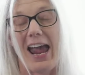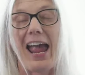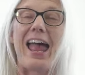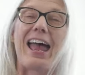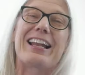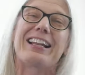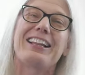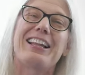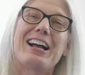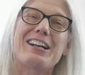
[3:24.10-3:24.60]

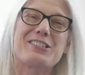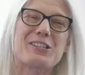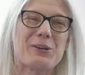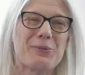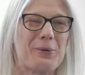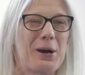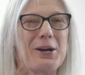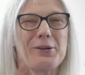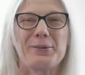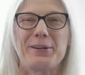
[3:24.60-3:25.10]

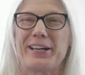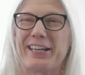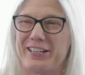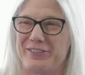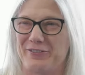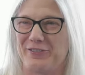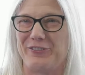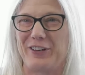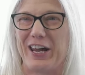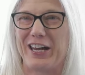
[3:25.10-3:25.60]
analyzing rhetoric
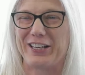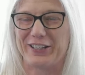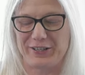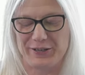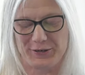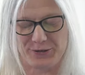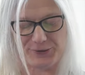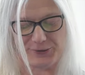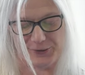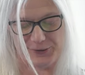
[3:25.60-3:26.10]
and fake
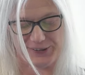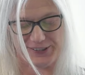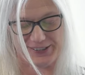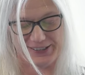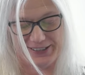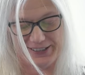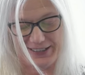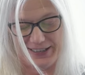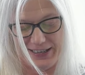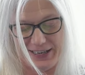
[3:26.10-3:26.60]

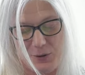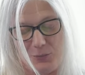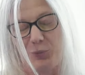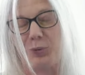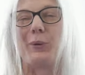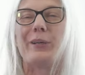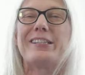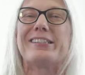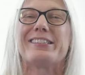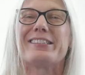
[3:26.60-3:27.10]
news,
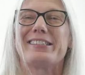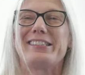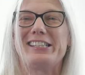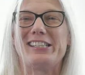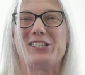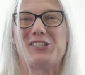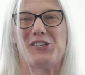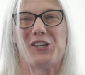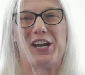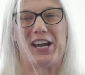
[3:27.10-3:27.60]
prison
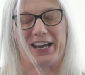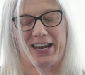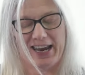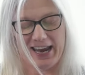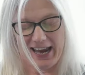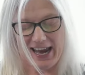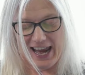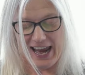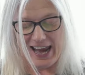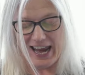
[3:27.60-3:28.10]
teaching,
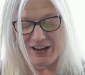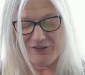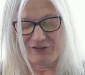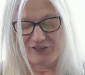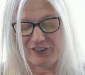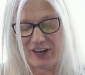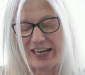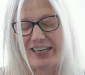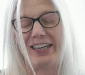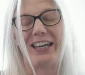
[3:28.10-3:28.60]
and
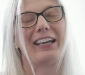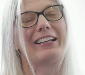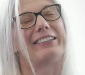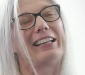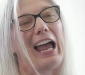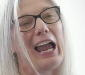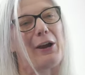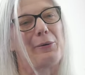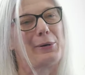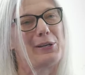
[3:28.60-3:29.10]
Viking
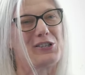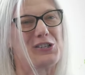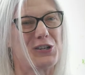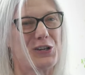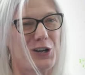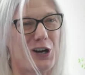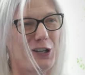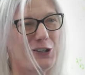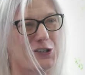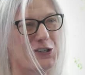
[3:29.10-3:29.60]
language
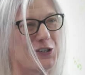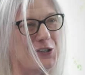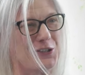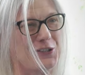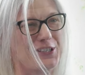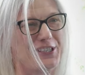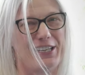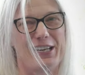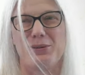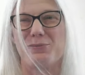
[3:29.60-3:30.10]
and culture,
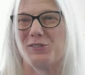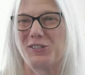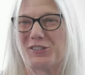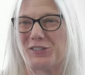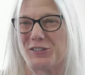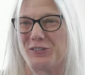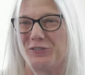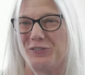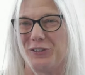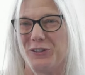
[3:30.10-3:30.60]
to name
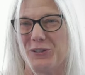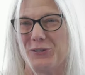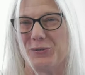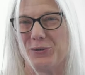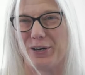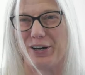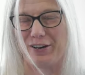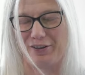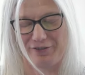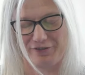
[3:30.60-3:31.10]
just a
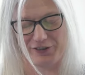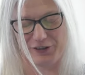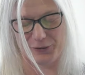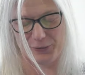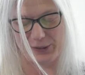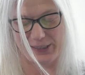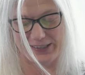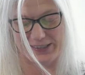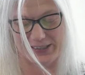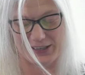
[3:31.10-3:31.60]
few of the
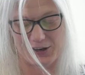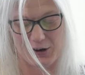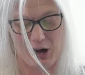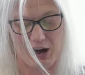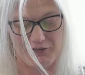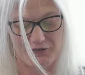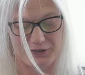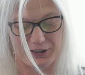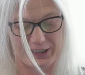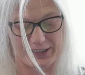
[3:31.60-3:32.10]
recent
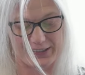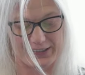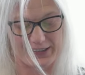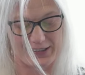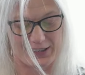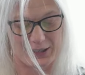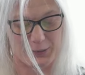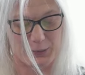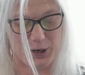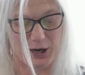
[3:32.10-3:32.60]
offerings
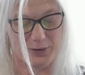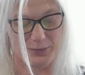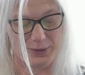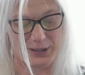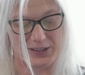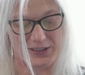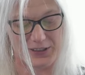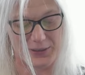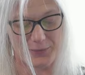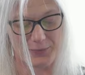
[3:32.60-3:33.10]
in the
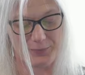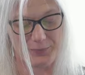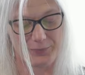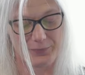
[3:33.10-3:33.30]
department.